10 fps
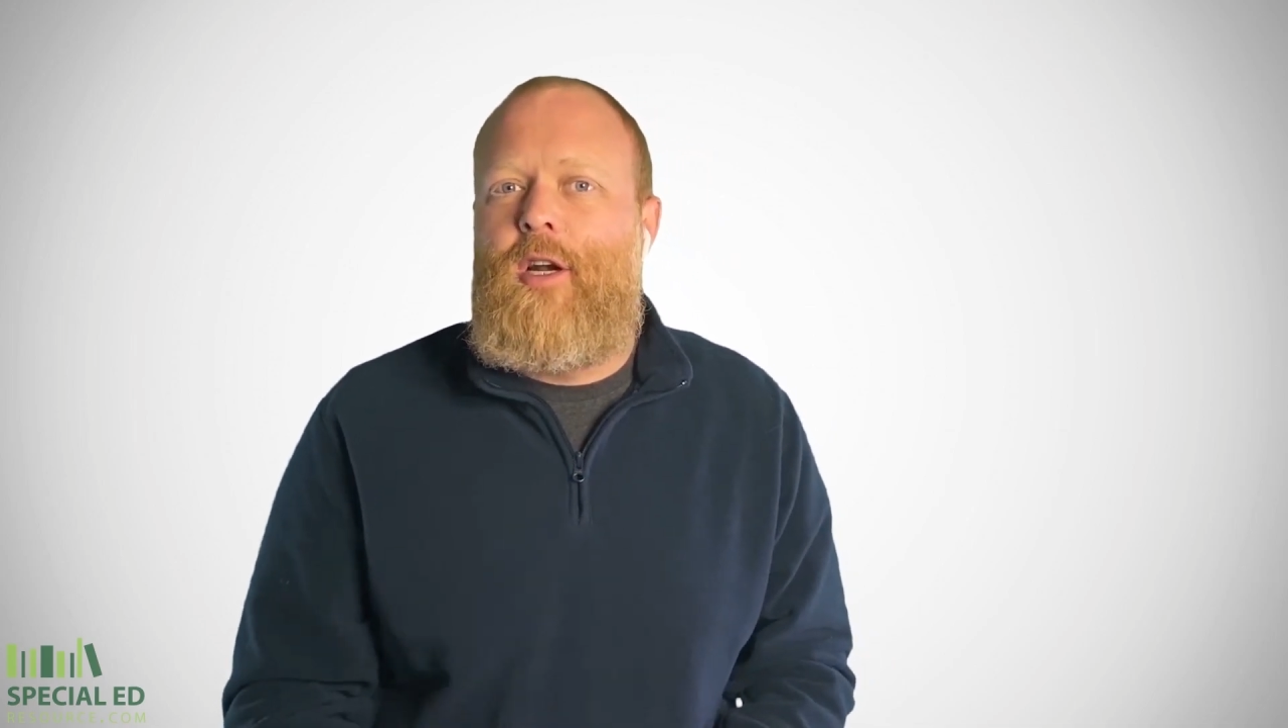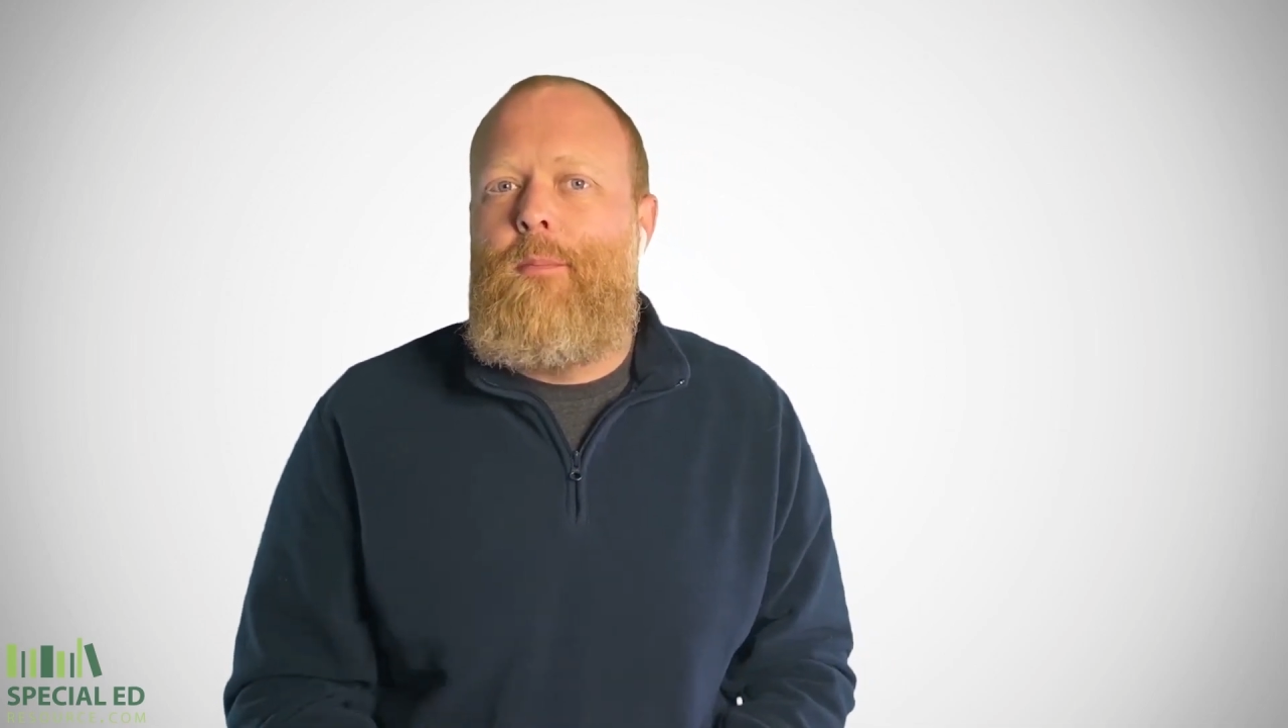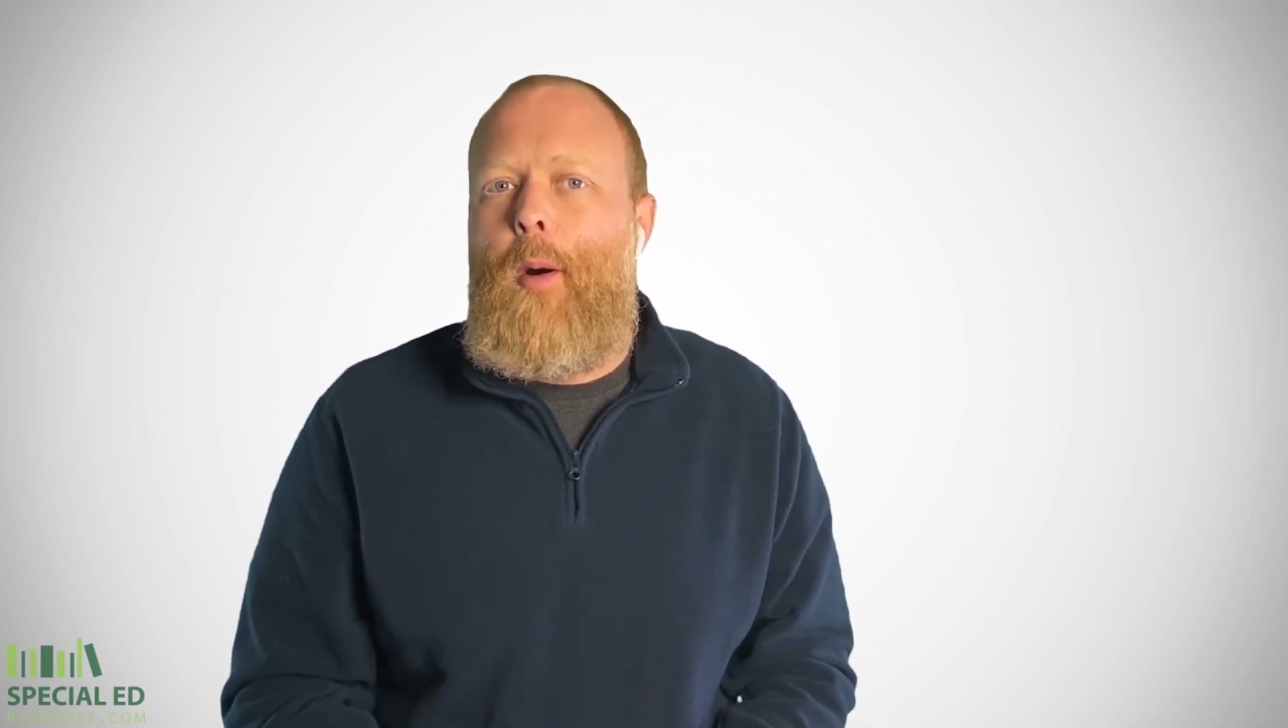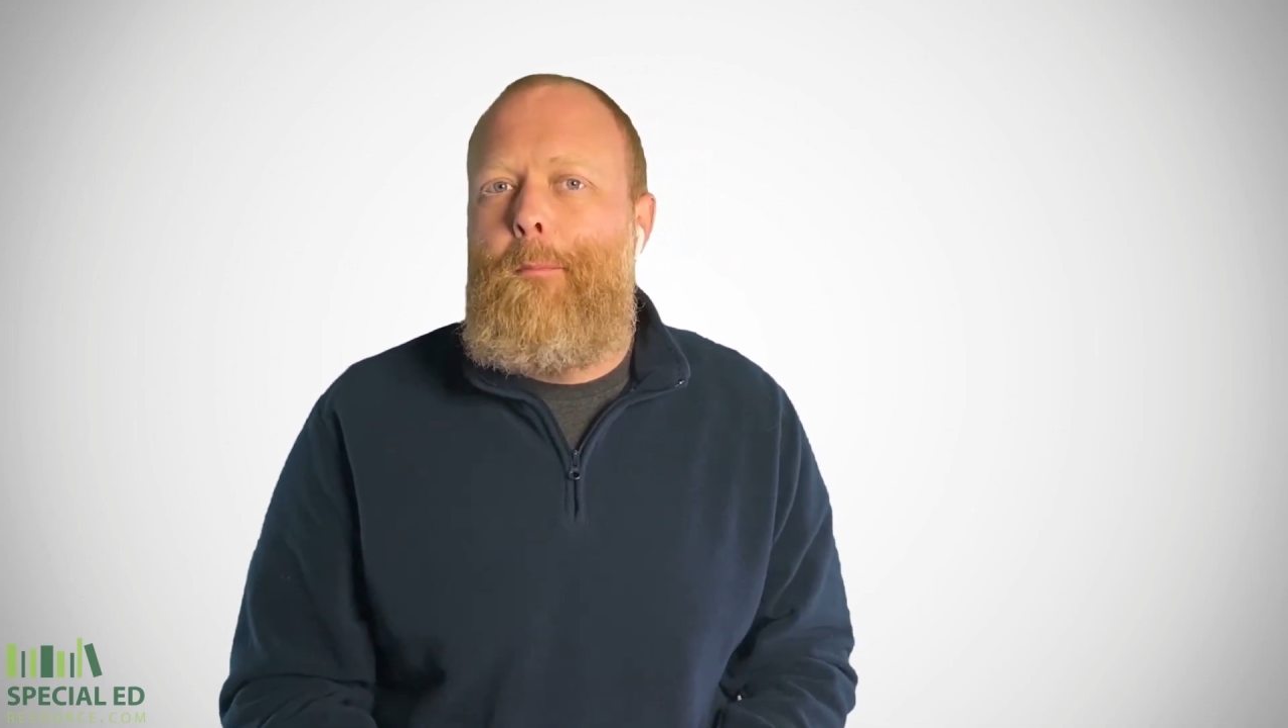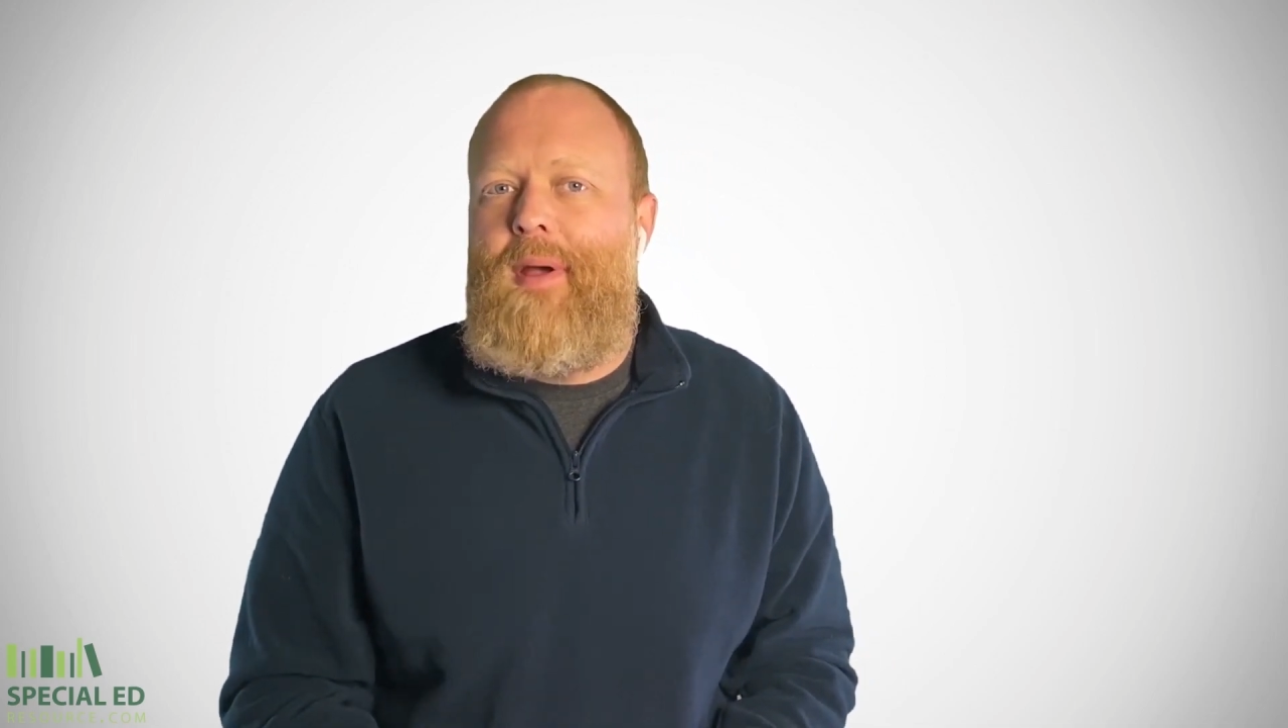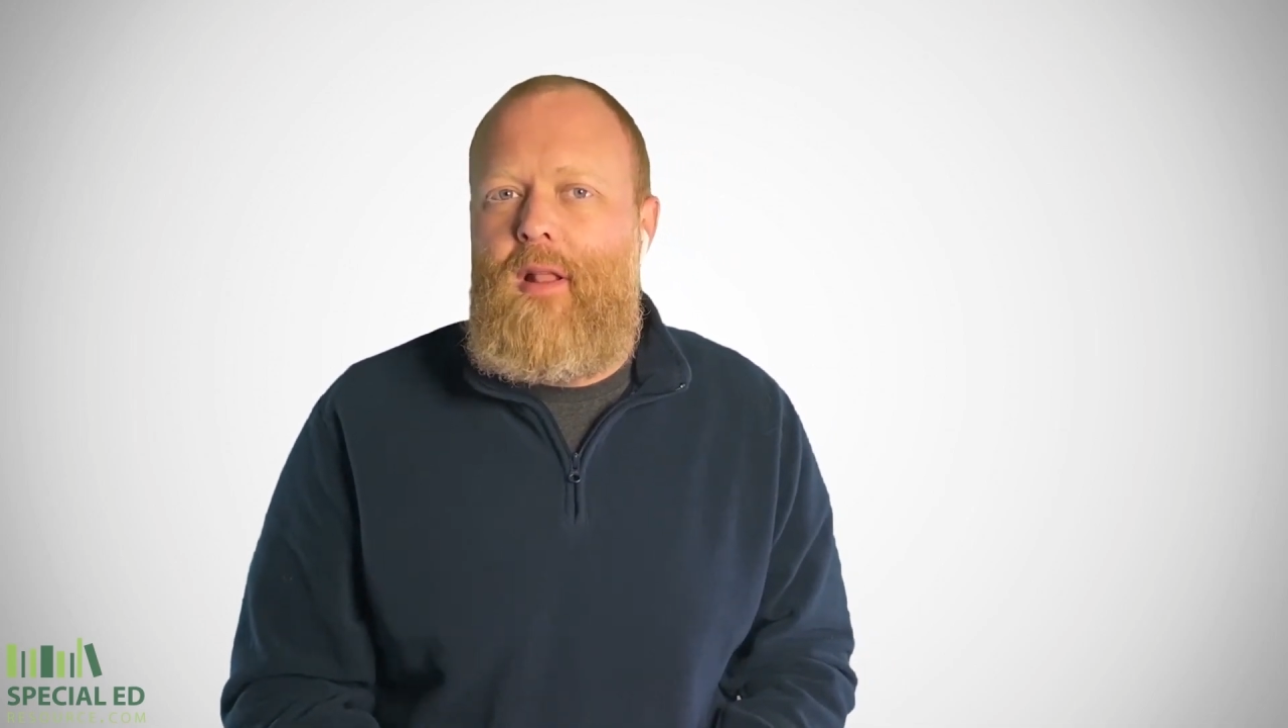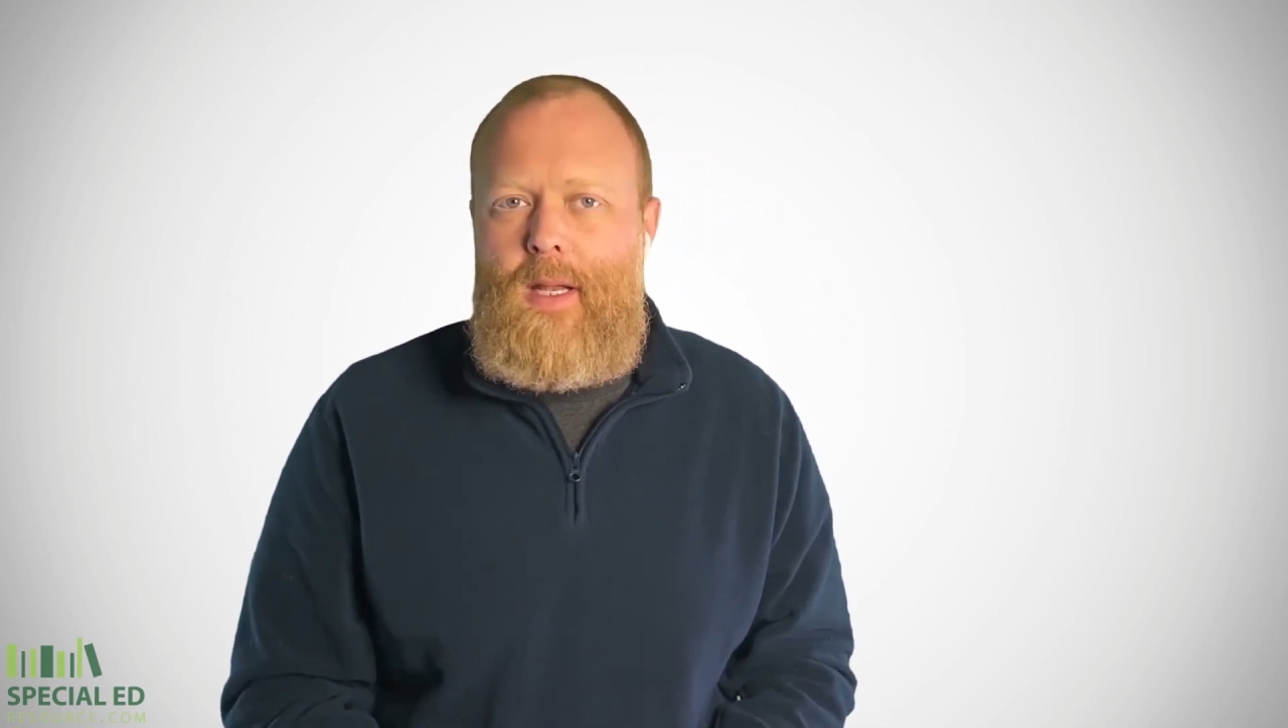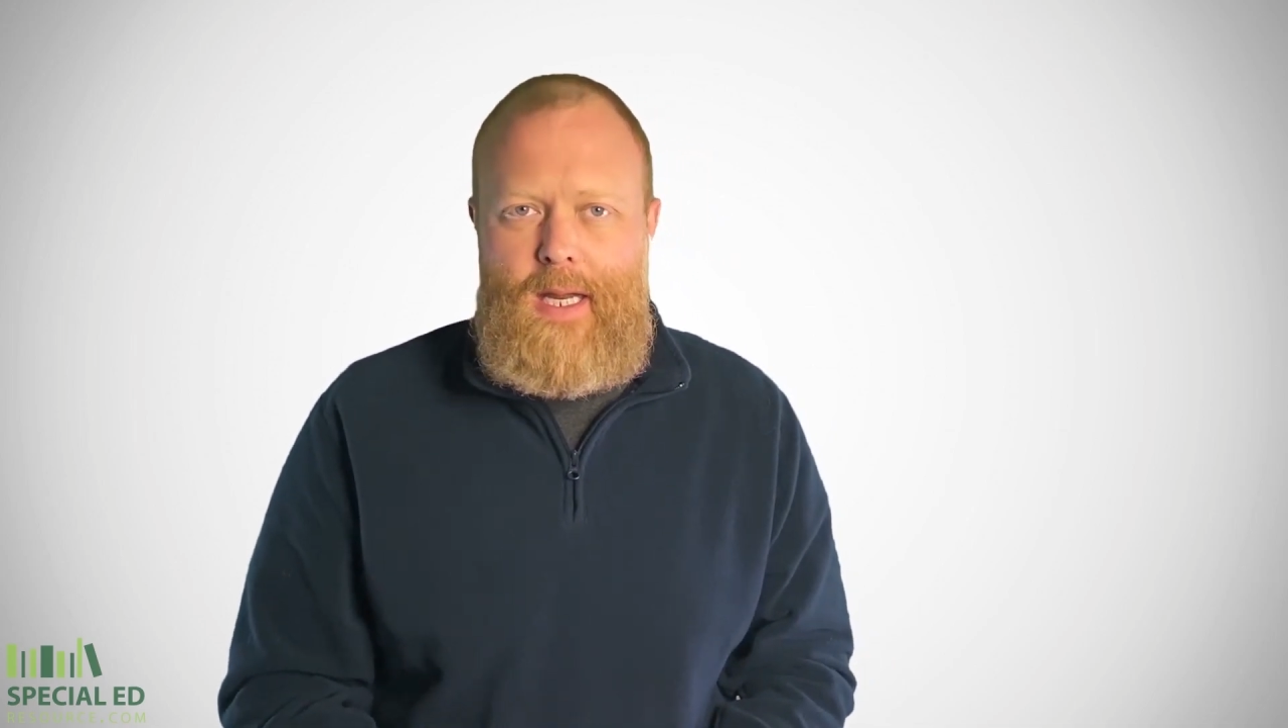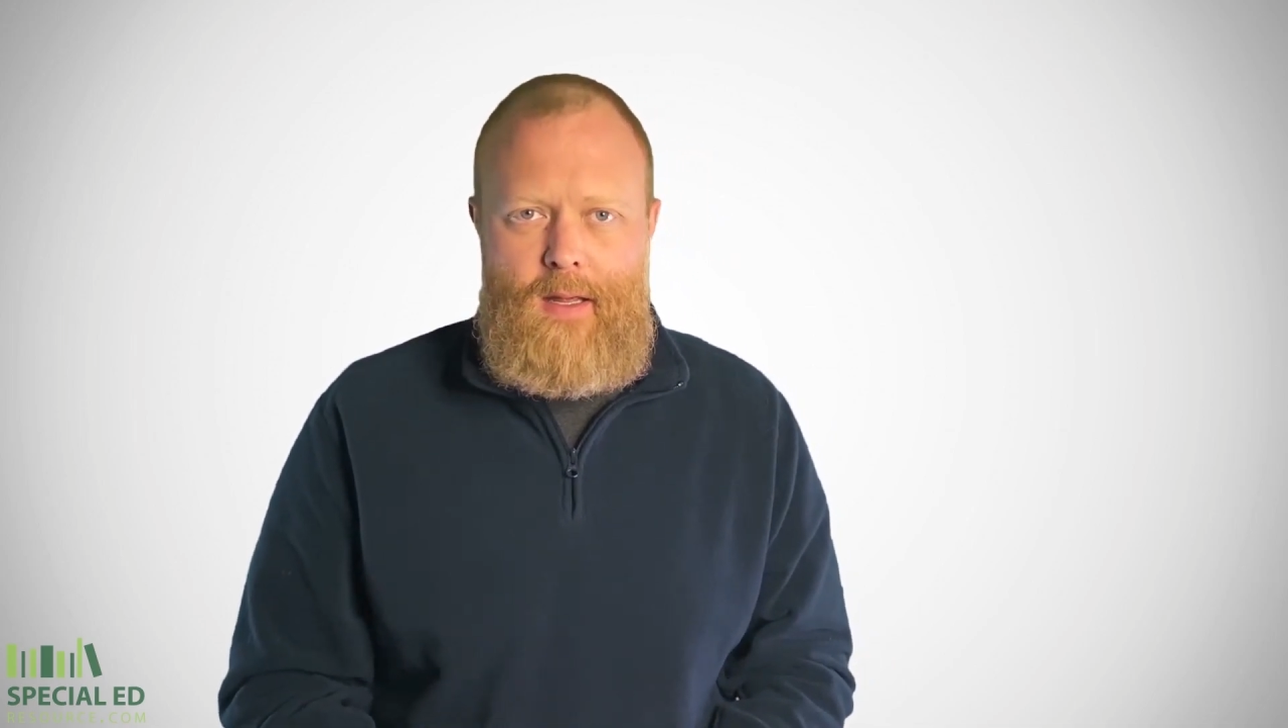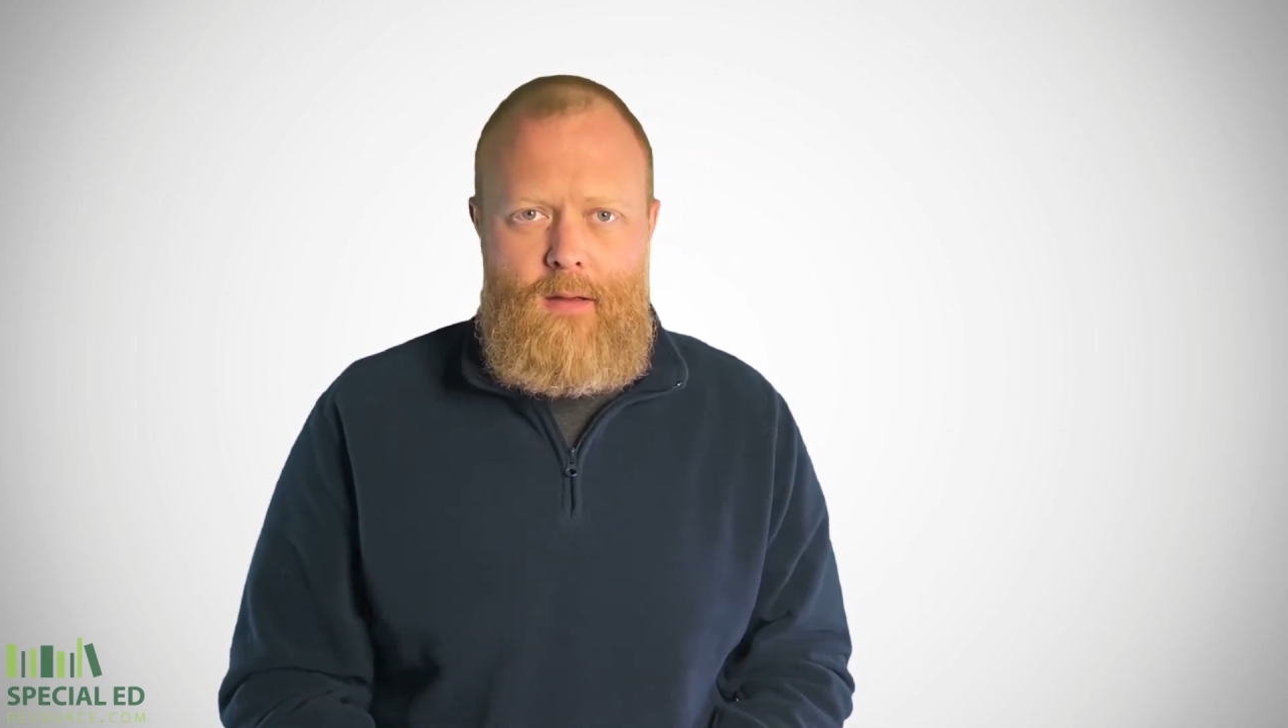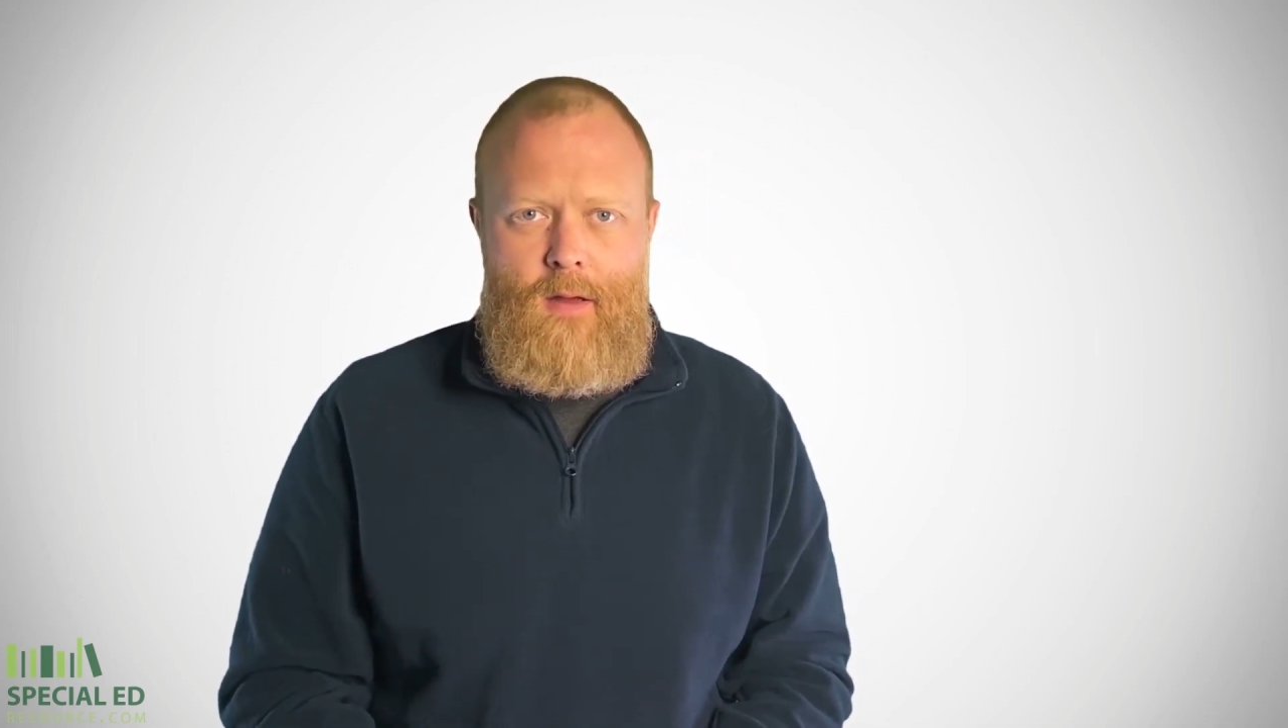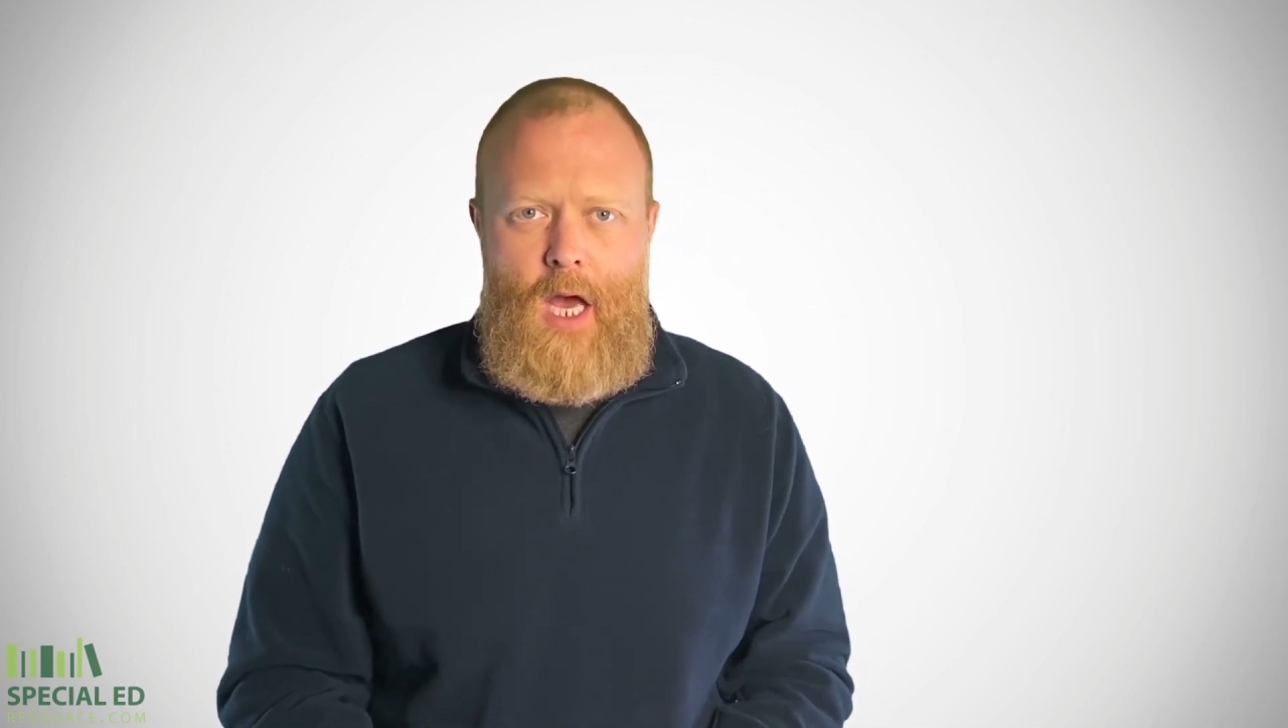their mobility